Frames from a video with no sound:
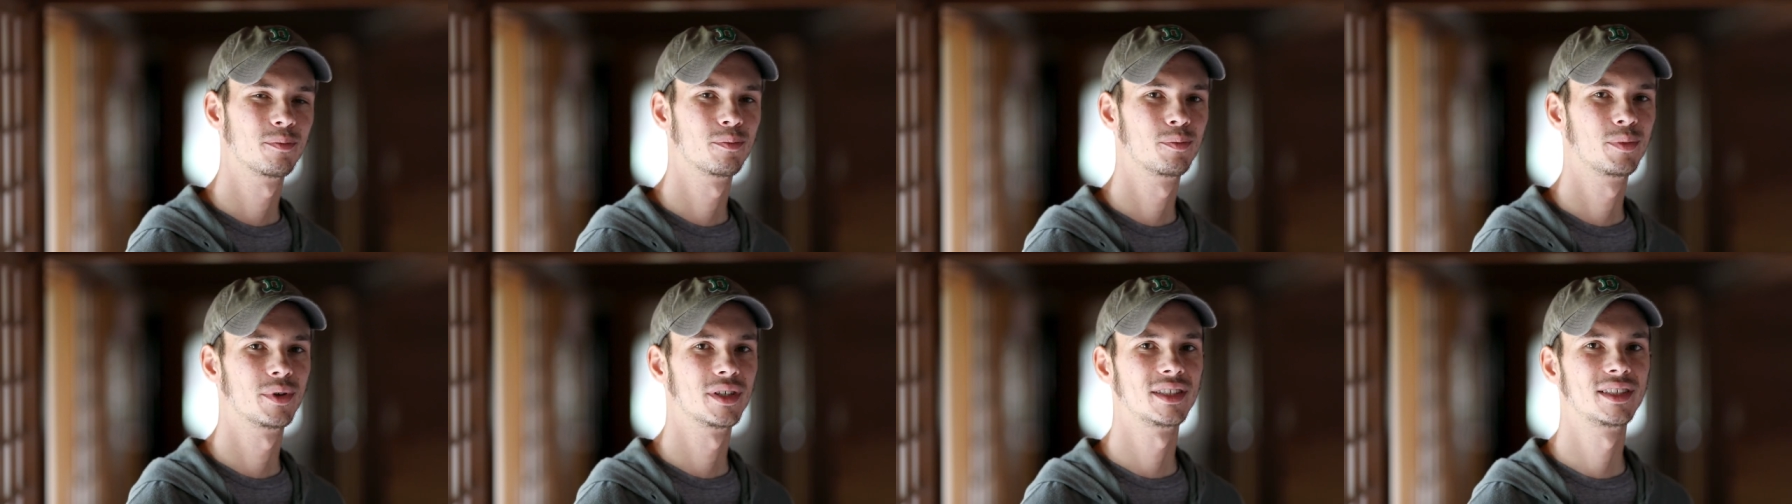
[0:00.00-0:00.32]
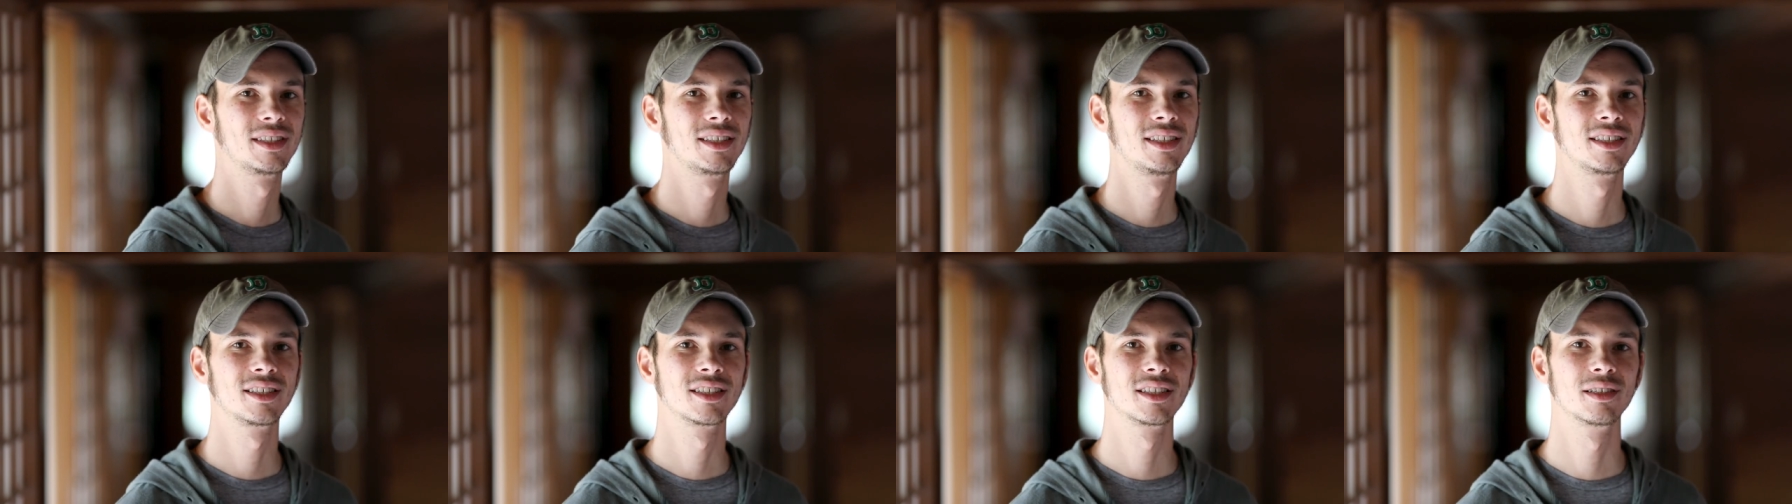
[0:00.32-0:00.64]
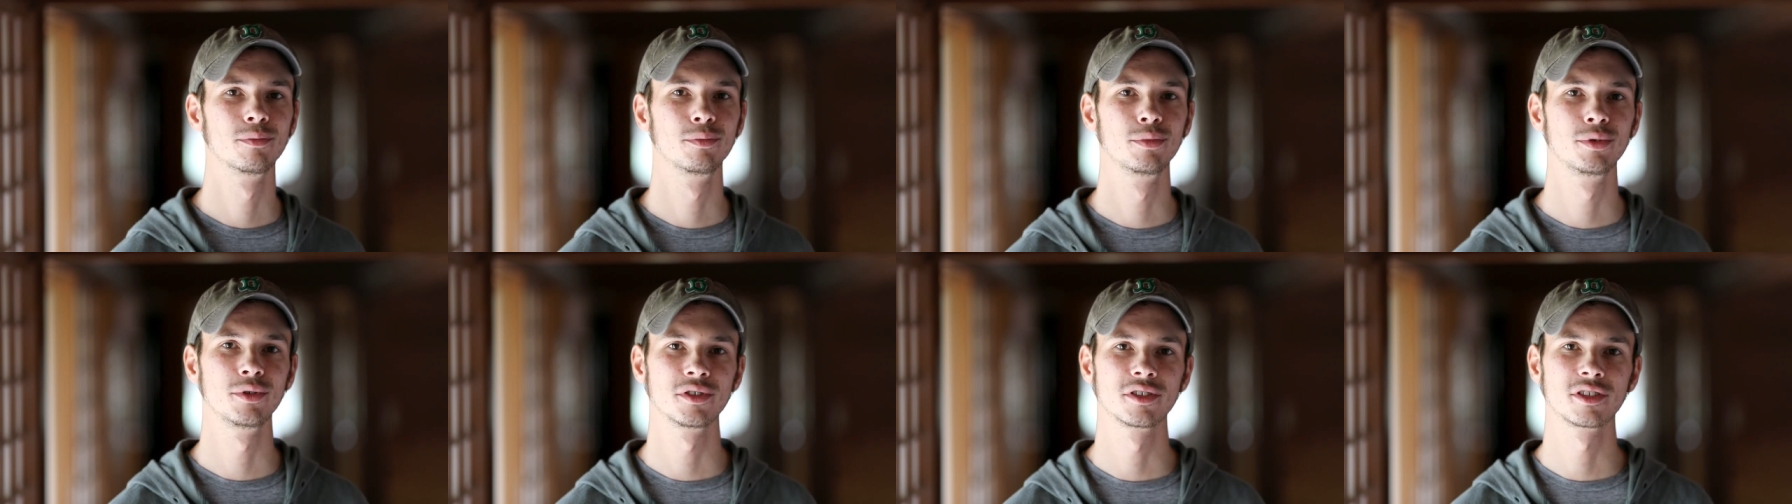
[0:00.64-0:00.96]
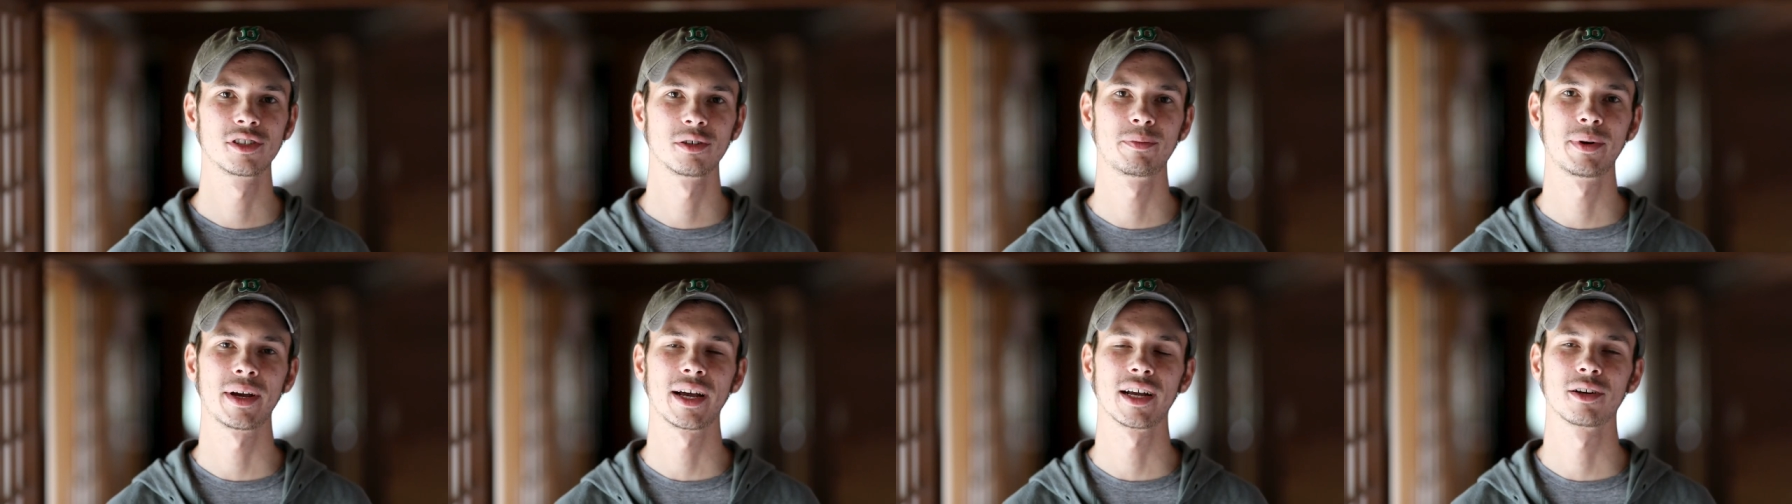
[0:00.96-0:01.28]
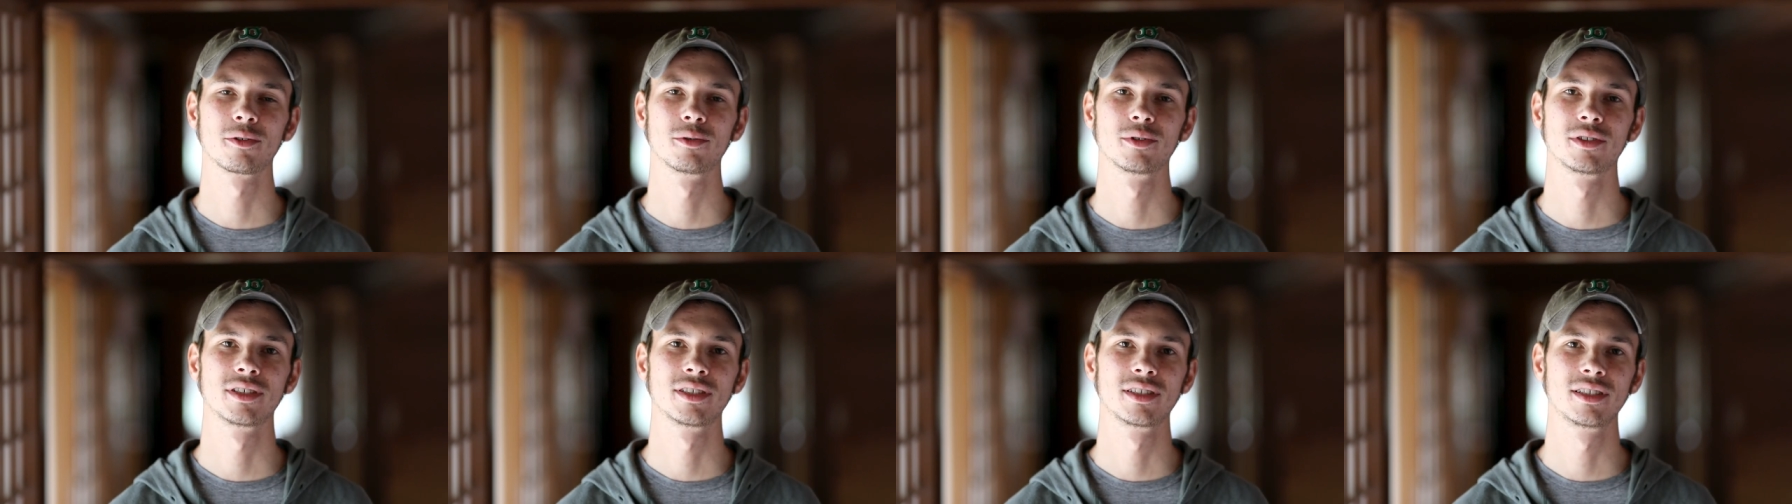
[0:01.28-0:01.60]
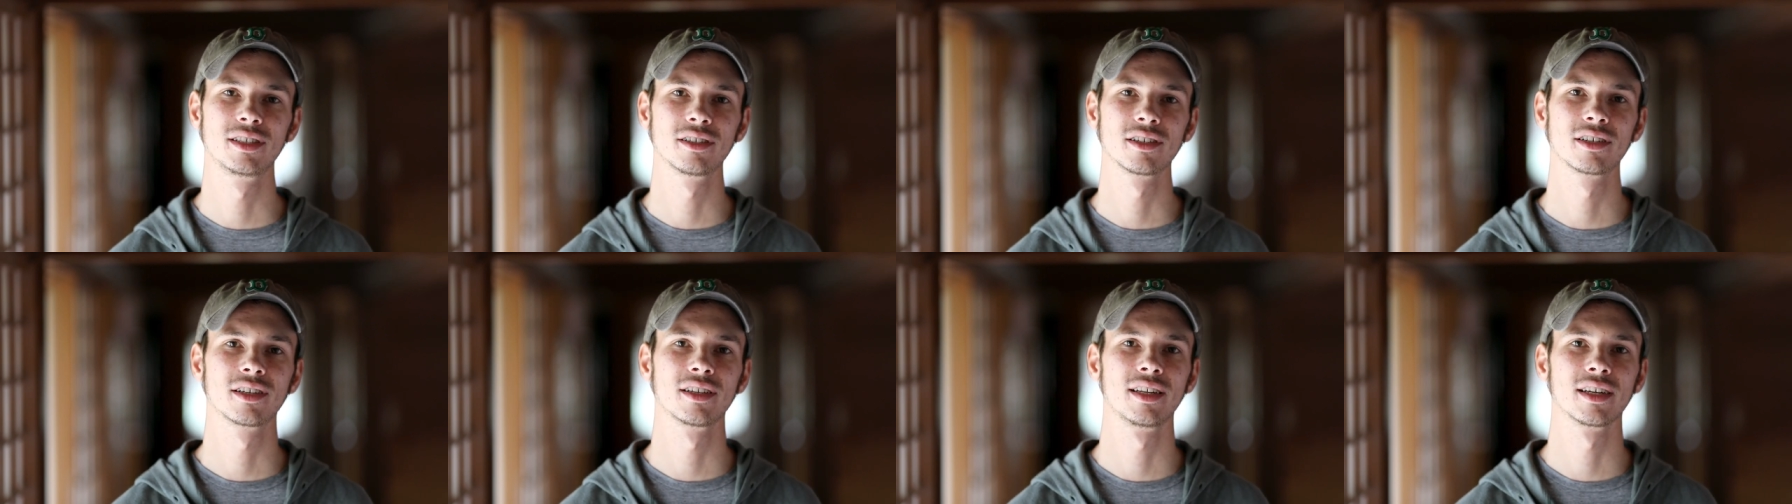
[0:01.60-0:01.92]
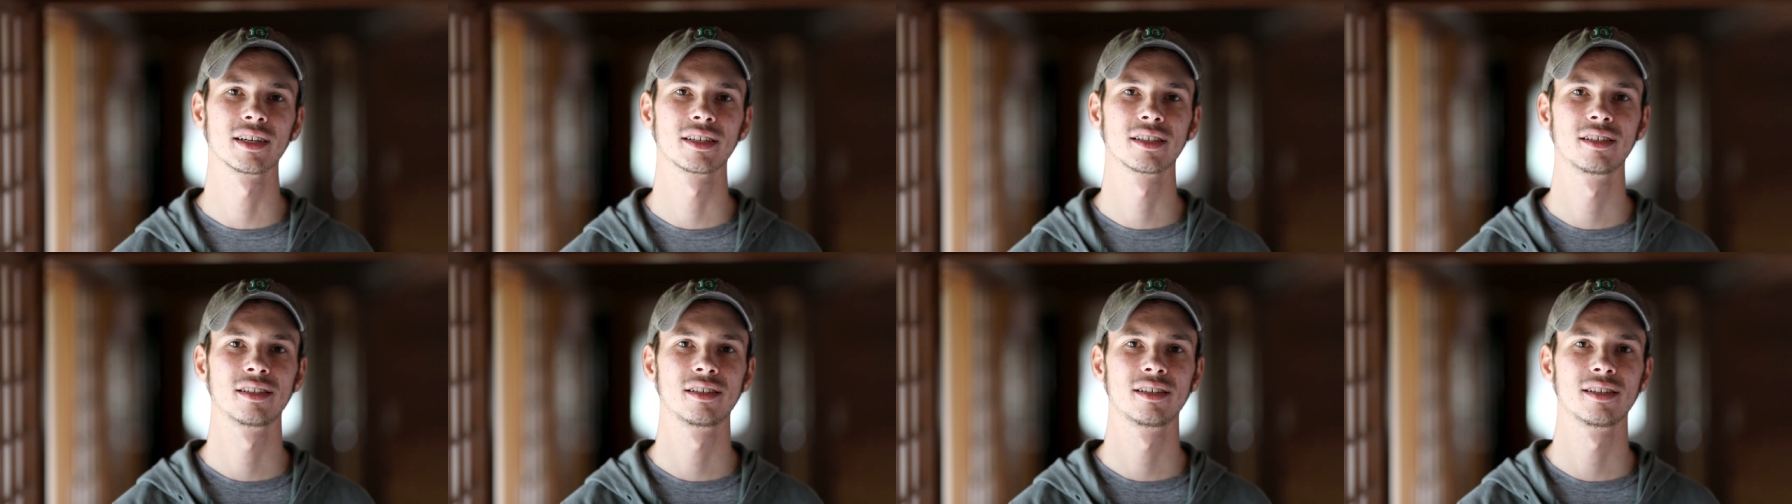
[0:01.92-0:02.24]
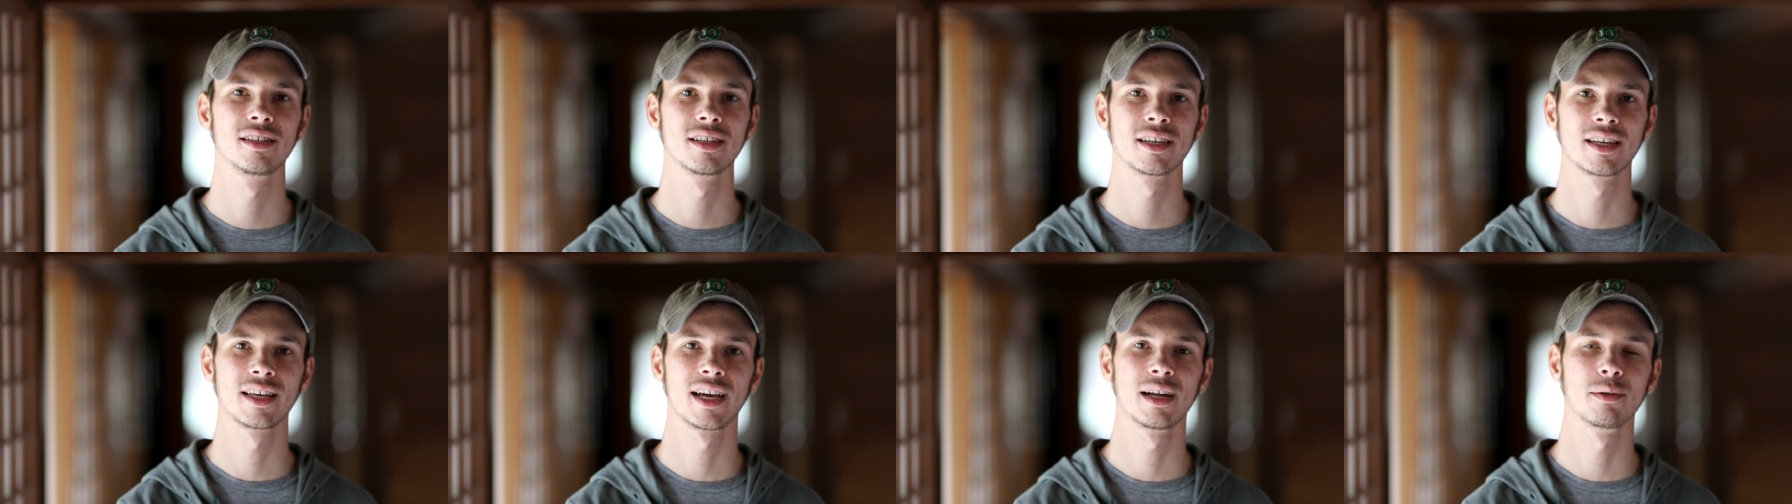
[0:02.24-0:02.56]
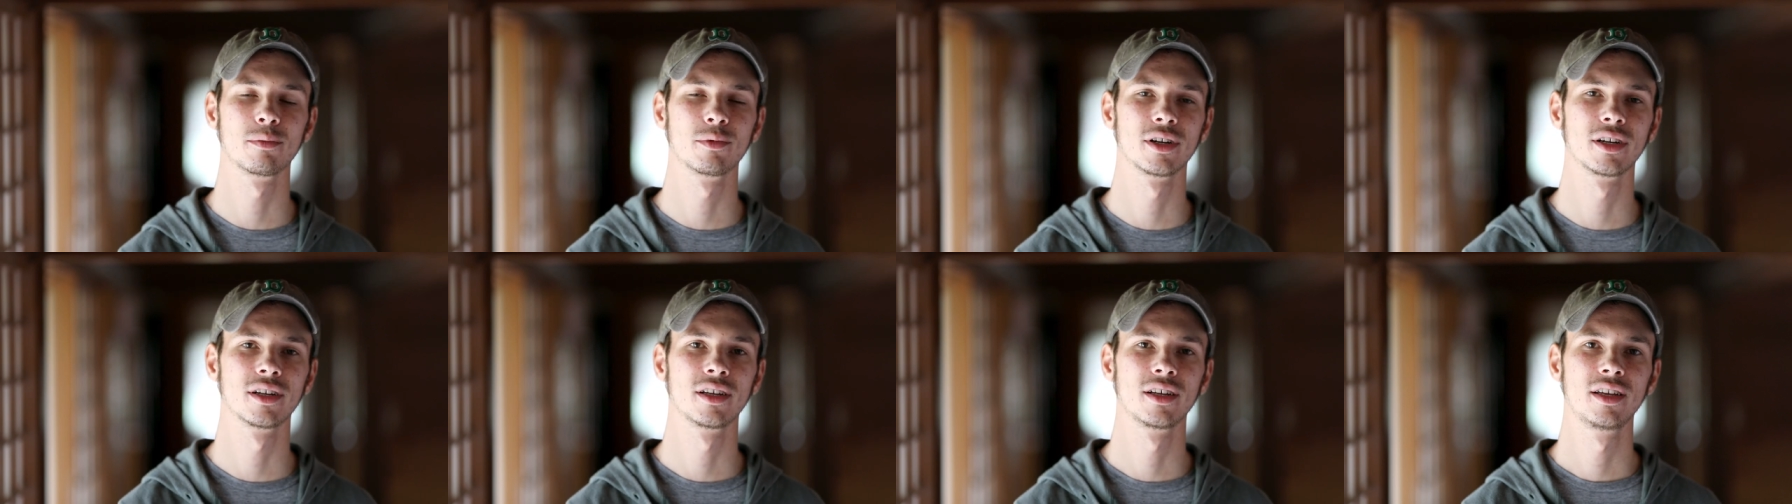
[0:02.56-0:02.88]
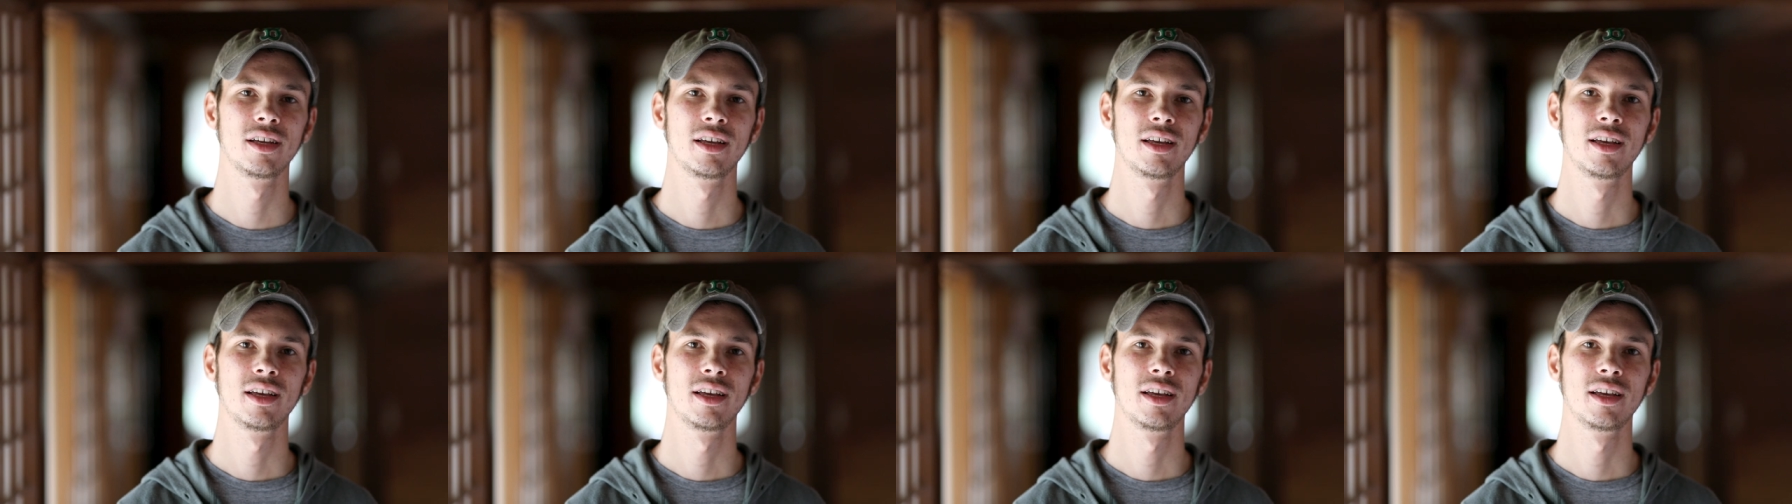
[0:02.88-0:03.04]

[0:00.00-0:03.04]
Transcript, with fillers: but since the booster pack was still connected to the camera,